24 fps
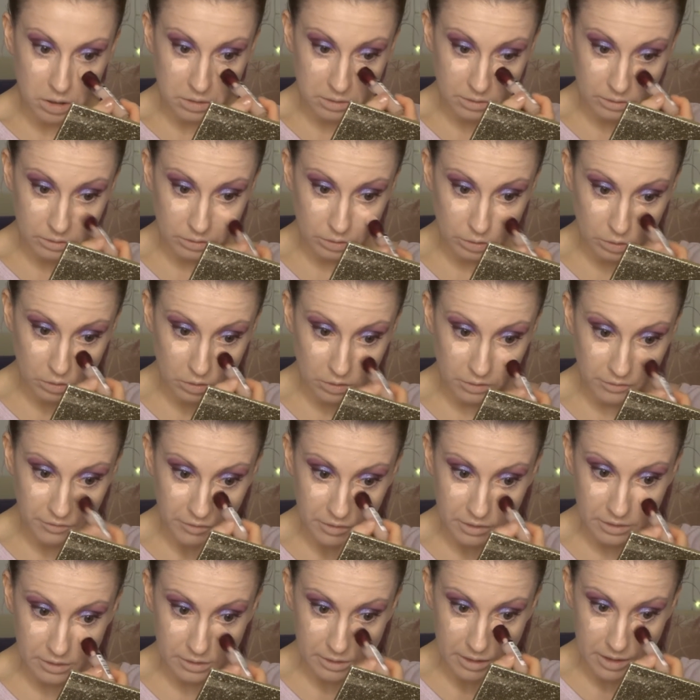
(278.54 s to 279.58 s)
I love
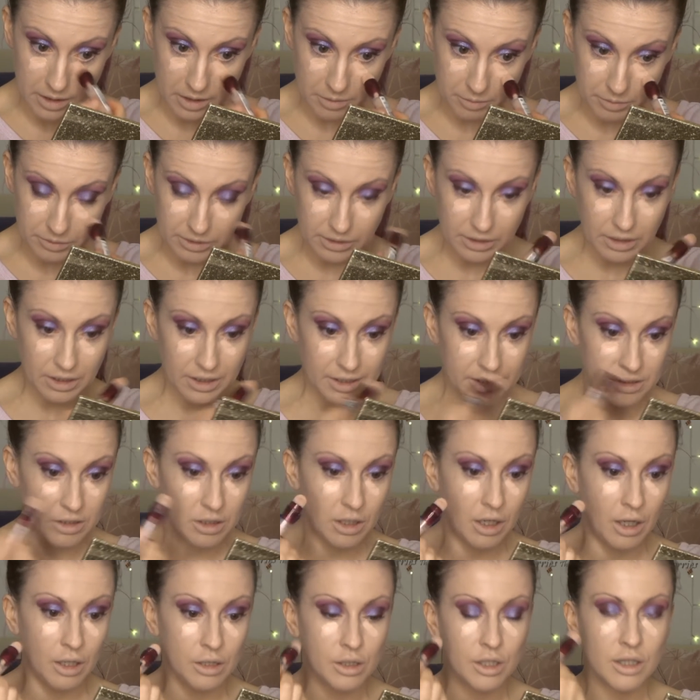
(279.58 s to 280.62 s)
this
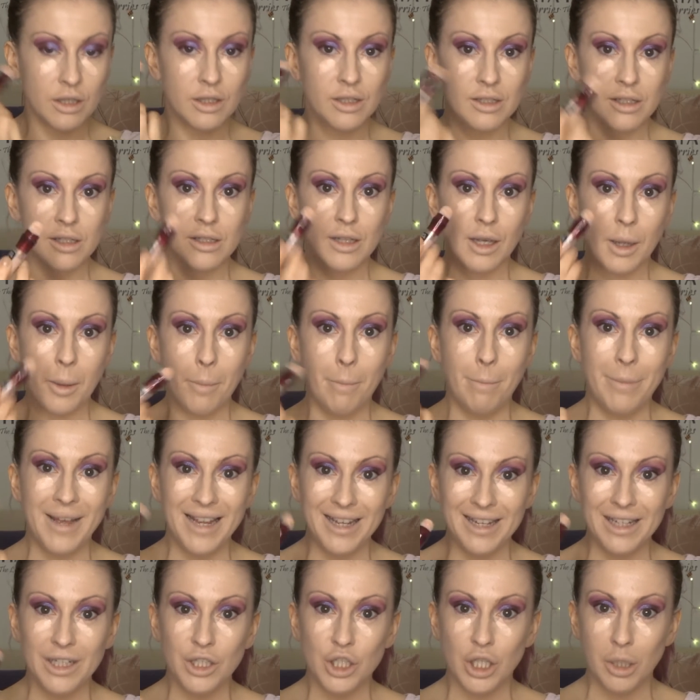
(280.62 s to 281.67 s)
applicator. So this is like a
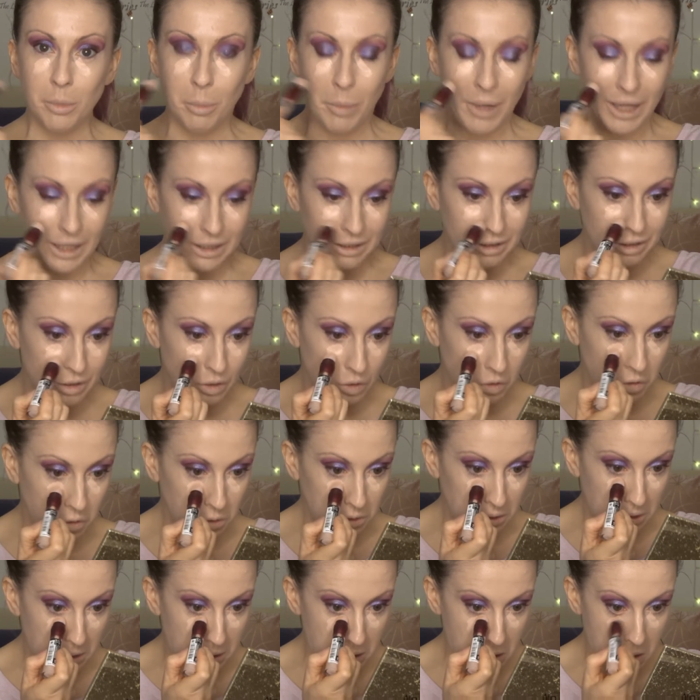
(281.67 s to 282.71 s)
peachy pink
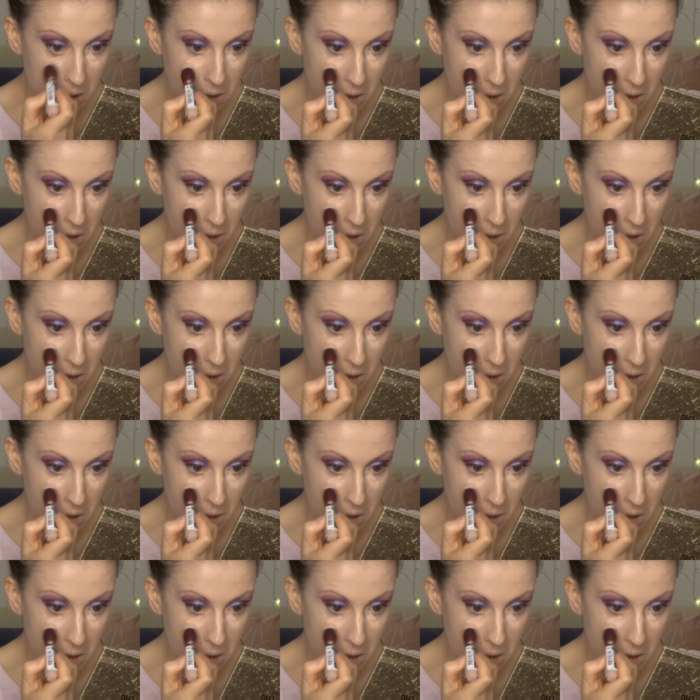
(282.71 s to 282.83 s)
colour.